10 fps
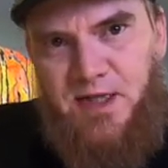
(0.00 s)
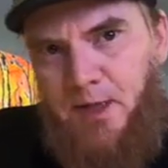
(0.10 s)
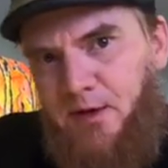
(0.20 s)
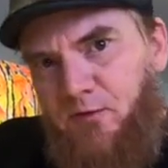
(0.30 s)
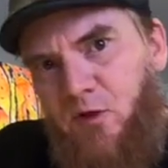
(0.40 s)

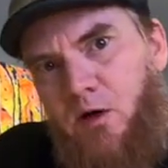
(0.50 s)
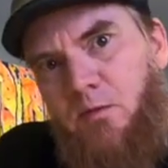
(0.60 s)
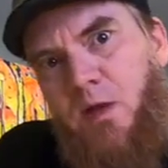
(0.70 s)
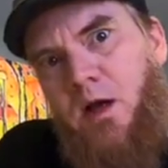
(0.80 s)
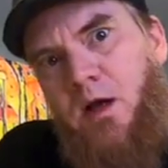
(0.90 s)
coming
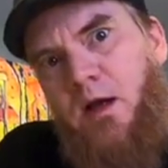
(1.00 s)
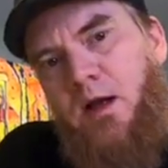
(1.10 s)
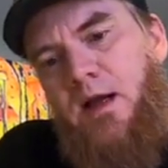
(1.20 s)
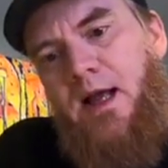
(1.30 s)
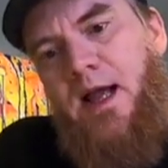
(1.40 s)
from,
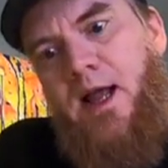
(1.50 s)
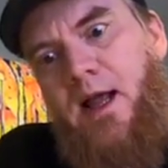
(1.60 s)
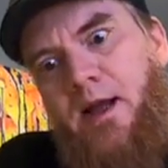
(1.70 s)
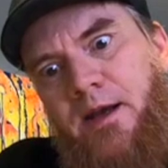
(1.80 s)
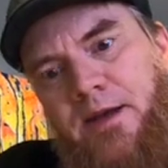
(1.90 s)

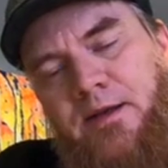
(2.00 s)
and